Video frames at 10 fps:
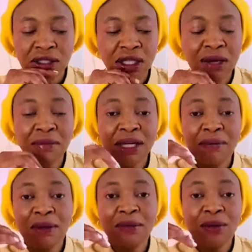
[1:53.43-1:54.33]
There are
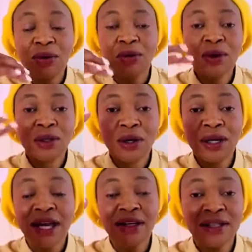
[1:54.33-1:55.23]
many people who will not
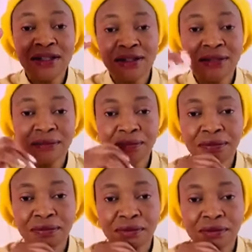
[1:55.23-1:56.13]
like this.
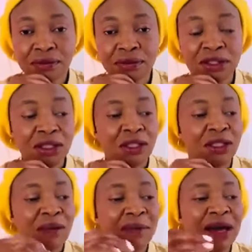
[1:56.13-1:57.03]

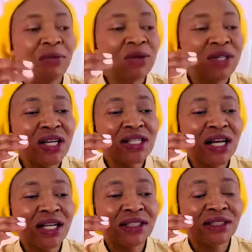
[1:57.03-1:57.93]
The Bible says
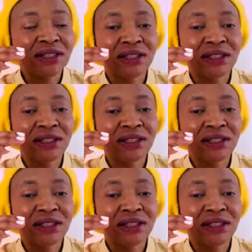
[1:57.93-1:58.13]
that